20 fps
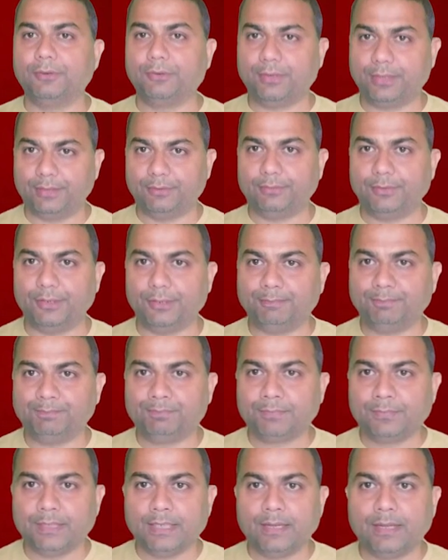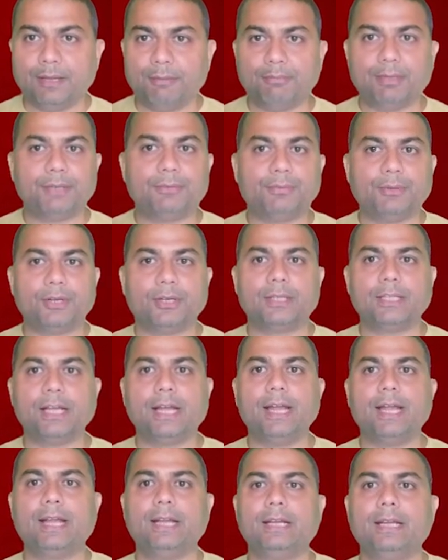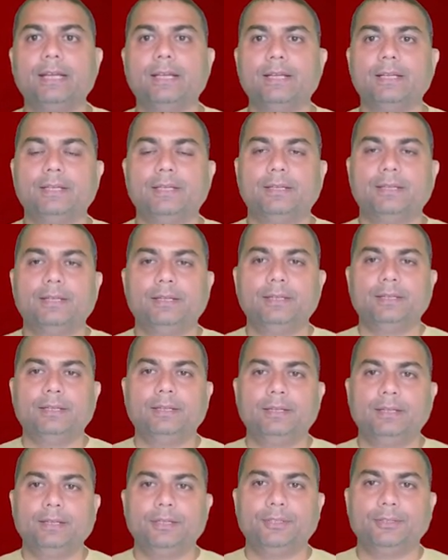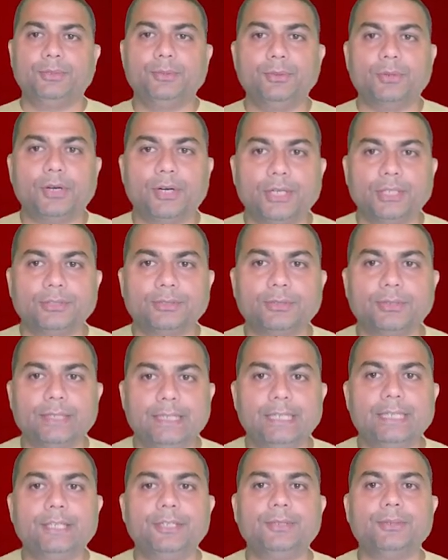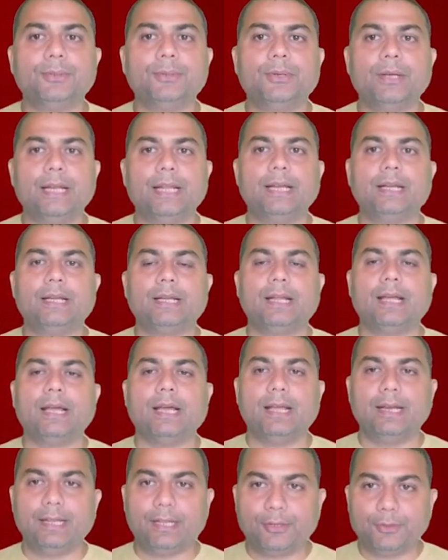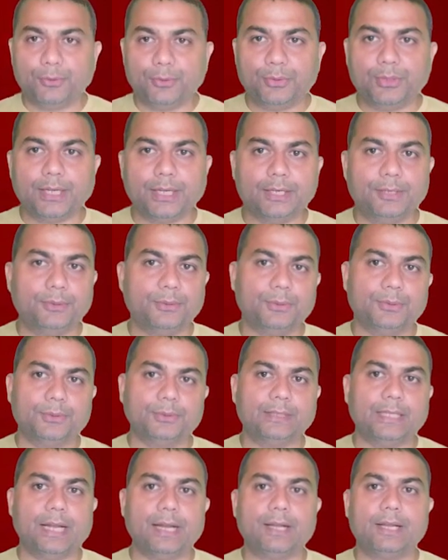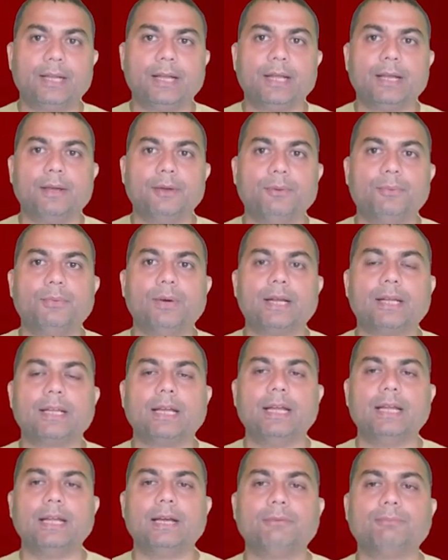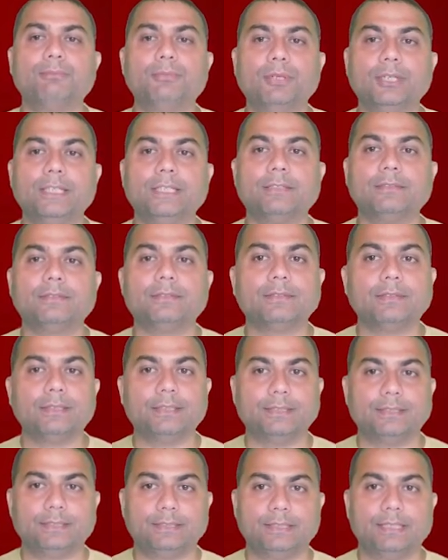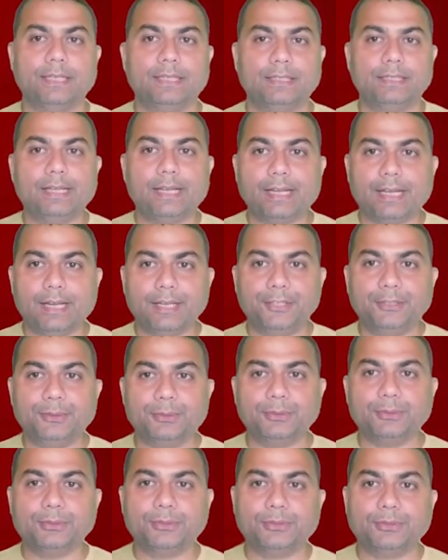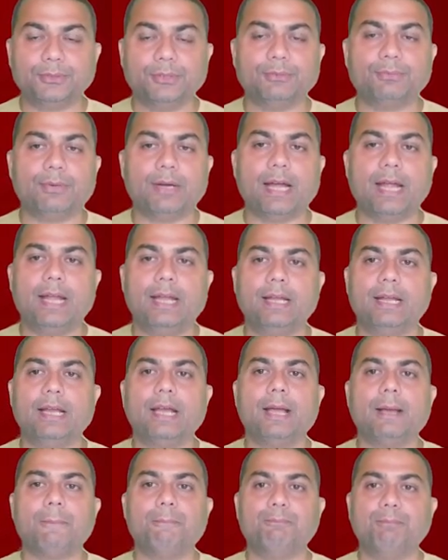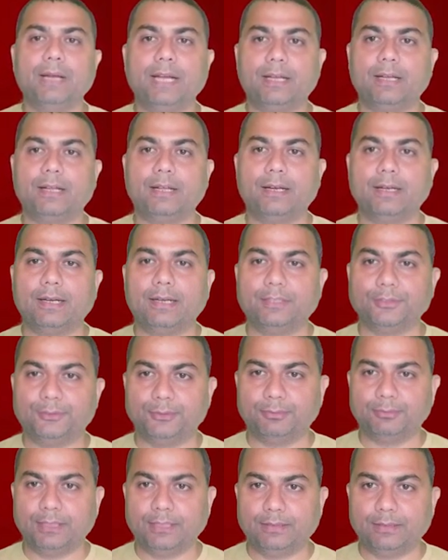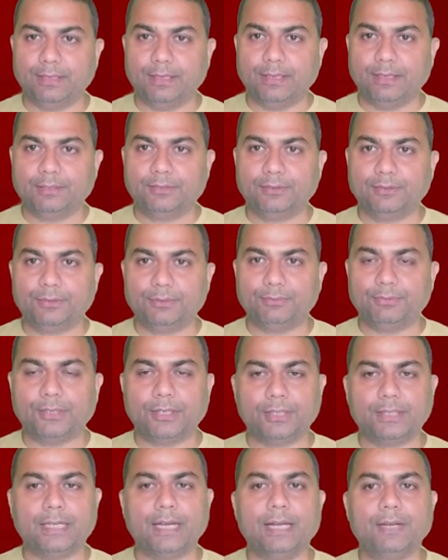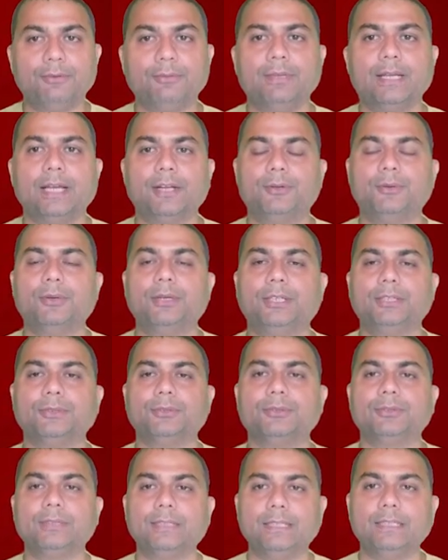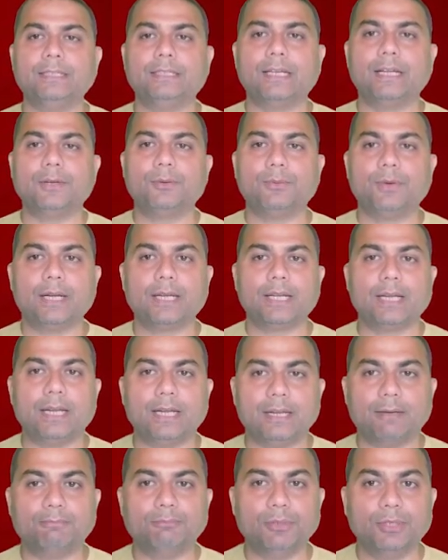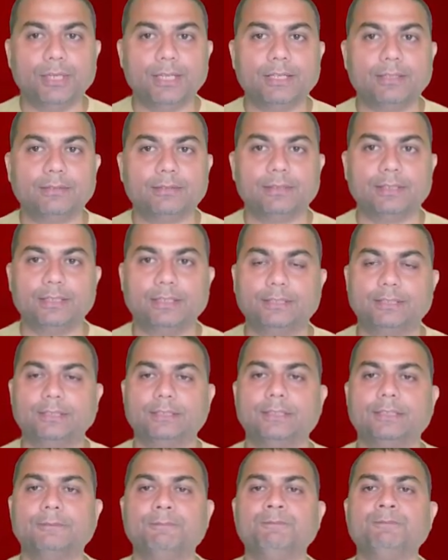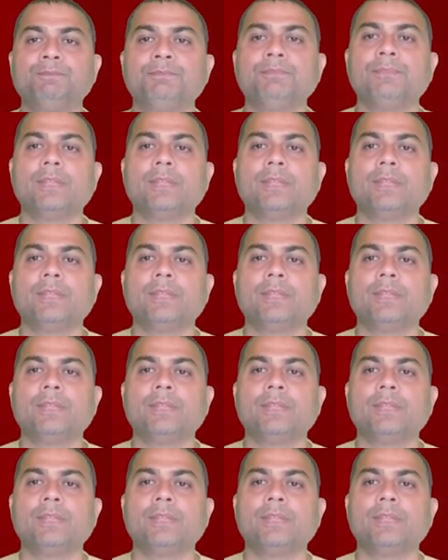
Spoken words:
they are looking for. But for that, you also need to let recruiter know that what kind of Boolean search they can use to find better resume. So for that, we are going to see that what kind of Boolean search